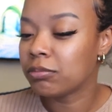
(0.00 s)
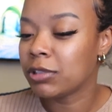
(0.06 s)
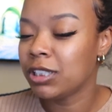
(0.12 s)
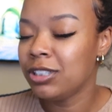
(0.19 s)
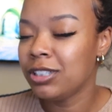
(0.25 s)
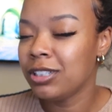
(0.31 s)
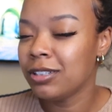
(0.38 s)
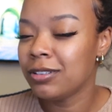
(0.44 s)

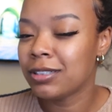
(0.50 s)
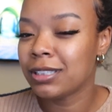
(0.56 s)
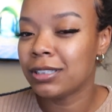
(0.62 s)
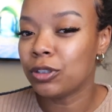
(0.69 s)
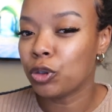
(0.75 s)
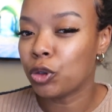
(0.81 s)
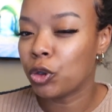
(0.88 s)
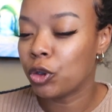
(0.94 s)
this shit looks
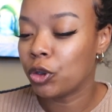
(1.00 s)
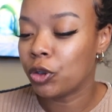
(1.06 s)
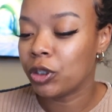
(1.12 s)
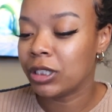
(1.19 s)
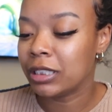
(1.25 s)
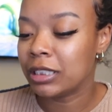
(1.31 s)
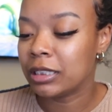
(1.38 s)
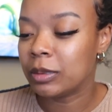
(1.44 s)
a little
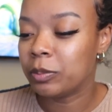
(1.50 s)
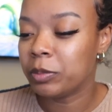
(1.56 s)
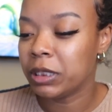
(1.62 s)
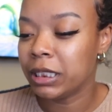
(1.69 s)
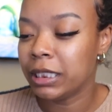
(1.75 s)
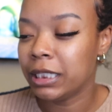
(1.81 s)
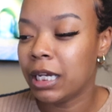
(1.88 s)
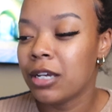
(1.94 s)

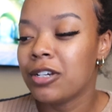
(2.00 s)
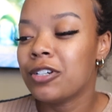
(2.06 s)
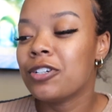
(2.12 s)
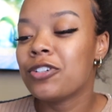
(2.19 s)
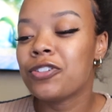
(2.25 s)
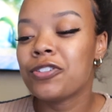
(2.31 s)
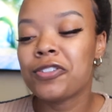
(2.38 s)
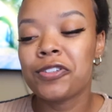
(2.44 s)
crispy.
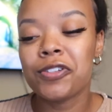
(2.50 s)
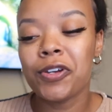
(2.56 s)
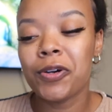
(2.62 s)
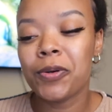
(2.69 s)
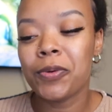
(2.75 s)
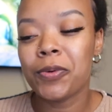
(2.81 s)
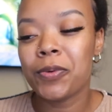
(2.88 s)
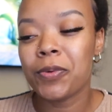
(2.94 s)

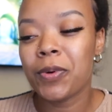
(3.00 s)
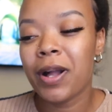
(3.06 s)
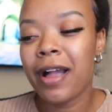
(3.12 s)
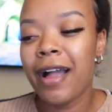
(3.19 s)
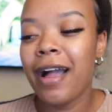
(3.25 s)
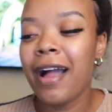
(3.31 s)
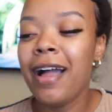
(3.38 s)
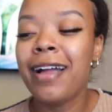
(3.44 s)

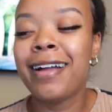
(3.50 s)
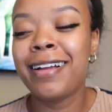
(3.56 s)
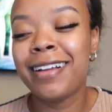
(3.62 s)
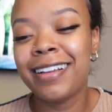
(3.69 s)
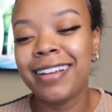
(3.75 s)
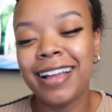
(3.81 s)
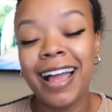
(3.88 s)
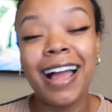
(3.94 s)
So
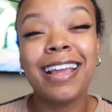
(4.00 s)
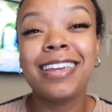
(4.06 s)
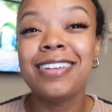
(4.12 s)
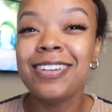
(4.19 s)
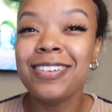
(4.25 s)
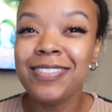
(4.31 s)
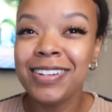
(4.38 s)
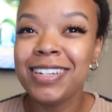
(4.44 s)

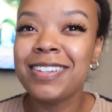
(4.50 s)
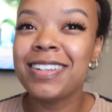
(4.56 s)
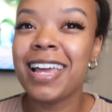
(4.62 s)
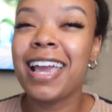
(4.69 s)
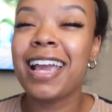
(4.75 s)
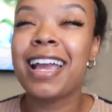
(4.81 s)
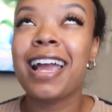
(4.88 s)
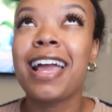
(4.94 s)
you know when you
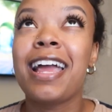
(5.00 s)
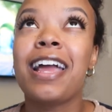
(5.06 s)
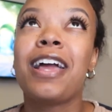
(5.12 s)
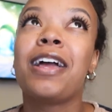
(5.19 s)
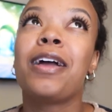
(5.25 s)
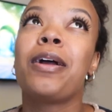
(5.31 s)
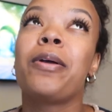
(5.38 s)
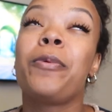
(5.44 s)
like,
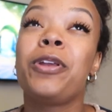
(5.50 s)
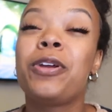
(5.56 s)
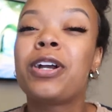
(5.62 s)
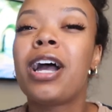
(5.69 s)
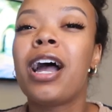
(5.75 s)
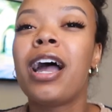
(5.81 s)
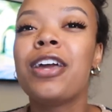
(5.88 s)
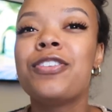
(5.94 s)
when you
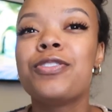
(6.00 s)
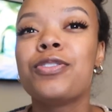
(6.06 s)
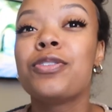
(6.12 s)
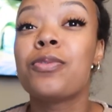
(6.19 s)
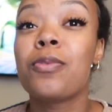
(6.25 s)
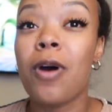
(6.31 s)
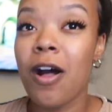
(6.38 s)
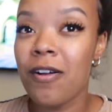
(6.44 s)
cut
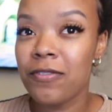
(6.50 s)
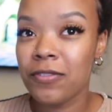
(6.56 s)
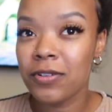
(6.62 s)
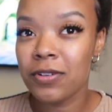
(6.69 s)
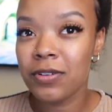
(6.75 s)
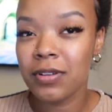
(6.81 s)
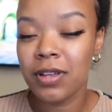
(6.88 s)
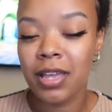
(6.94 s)
into a
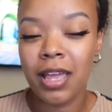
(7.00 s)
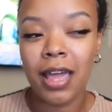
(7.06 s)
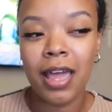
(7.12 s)
waffle